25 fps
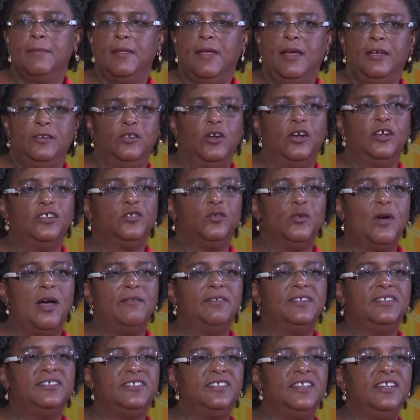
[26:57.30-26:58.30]
And those who
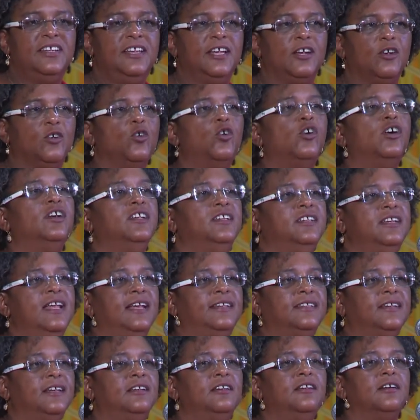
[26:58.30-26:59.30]
haven't seen it, go on the
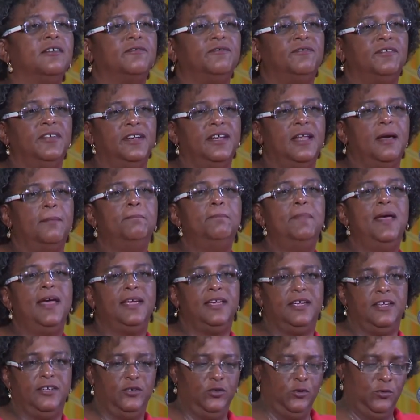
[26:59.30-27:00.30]
net and look for it. I
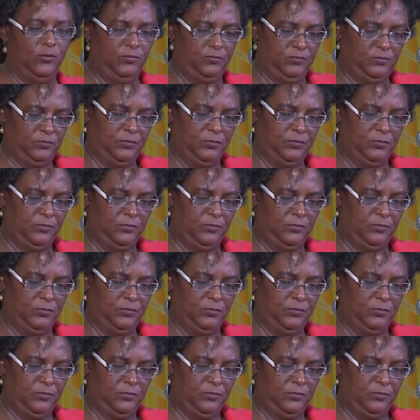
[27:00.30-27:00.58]
beg you do.